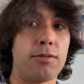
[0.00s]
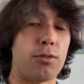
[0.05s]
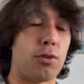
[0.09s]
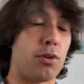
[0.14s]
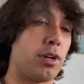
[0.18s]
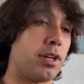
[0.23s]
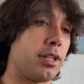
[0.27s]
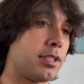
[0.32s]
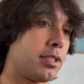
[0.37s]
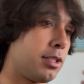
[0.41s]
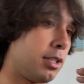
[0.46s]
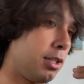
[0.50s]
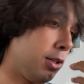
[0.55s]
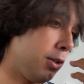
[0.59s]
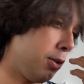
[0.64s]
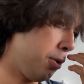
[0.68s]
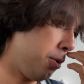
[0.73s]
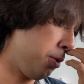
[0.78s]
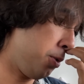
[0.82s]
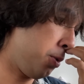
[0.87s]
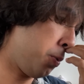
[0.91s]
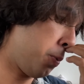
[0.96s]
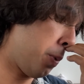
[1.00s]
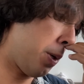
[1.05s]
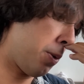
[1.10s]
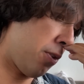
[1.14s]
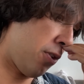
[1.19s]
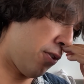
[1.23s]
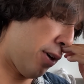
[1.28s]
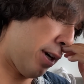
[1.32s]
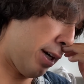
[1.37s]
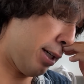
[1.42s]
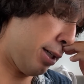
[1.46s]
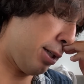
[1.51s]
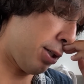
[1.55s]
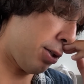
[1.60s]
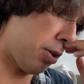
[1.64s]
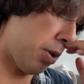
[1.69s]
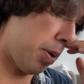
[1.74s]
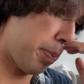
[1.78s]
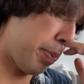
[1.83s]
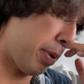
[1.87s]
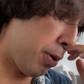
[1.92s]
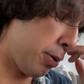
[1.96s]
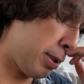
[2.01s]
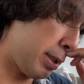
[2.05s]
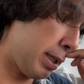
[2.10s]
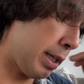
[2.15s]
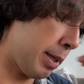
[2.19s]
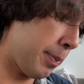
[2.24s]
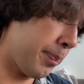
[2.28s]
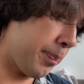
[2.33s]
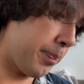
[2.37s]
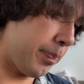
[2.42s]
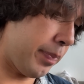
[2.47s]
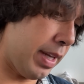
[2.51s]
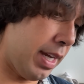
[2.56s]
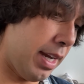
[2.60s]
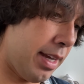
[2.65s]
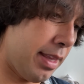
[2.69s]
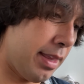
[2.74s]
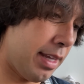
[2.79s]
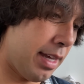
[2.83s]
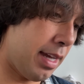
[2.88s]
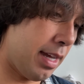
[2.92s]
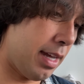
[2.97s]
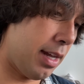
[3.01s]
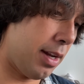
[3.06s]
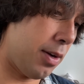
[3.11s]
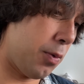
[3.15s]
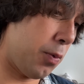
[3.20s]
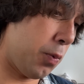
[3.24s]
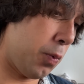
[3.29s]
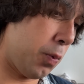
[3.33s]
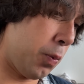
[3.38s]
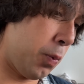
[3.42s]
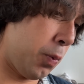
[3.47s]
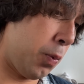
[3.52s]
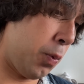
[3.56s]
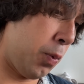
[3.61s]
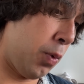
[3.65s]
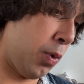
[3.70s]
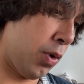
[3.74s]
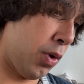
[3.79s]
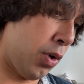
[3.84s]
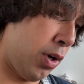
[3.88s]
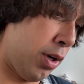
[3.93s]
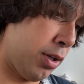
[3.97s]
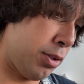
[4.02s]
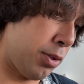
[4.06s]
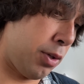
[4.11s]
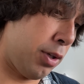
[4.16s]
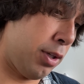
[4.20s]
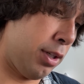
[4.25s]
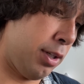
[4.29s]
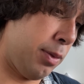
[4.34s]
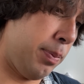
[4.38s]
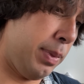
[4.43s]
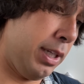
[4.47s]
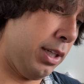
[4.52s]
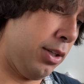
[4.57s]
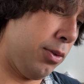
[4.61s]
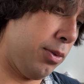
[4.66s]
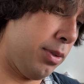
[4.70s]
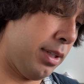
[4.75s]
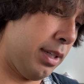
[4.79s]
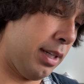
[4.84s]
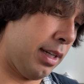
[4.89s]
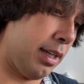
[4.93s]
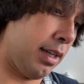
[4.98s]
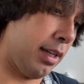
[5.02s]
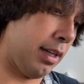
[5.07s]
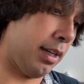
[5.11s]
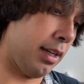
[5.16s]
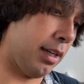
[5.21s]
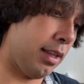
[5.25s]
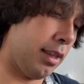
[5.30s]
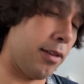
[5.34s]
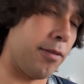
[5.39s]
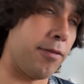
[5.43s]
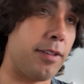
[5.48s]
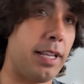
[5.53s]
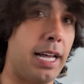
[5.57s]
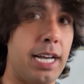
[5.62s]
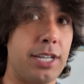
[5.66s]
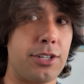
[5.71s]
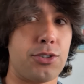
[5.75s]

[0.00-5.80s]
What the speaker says: for us to use when we're ready to start posting. And then we're also going to be using the flash